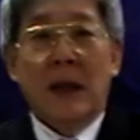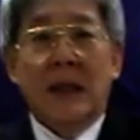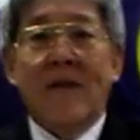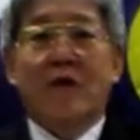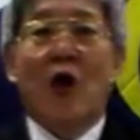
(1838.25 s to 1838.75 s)

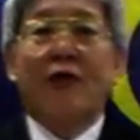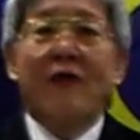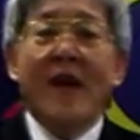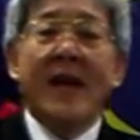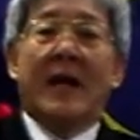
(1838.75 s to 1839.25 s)
they have
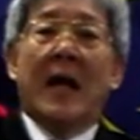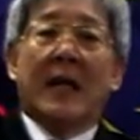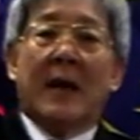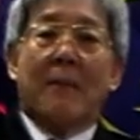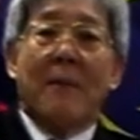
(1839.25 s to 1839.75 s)
contravened
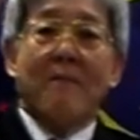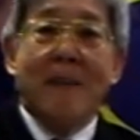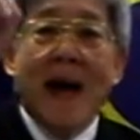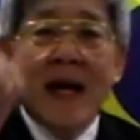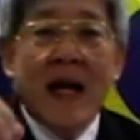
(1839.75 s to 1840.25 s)
the
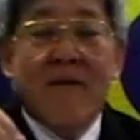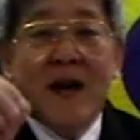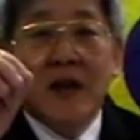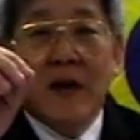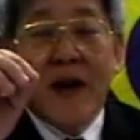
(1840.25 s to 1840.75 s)
Banking and
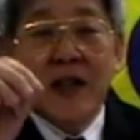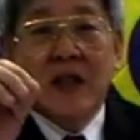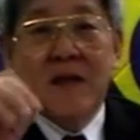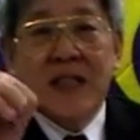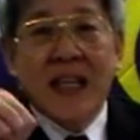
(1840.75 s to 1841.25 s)
Financial
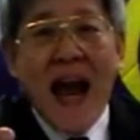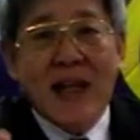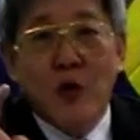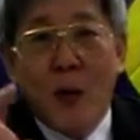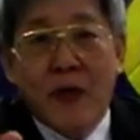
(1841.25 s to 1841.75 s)
Services
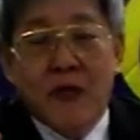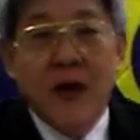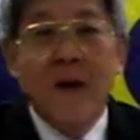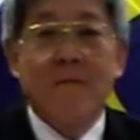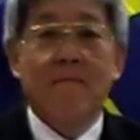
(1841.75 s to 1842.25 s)
Act
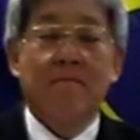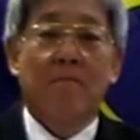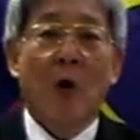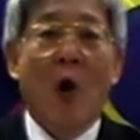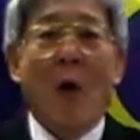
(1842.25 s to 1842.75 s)
213.
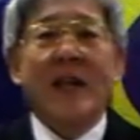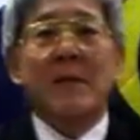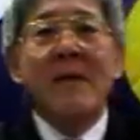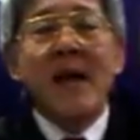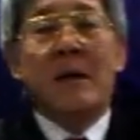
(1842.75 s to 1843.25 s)
What does it
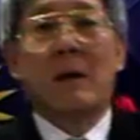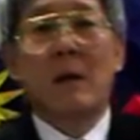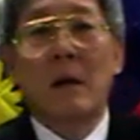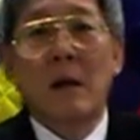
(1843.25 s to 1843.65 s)
mean?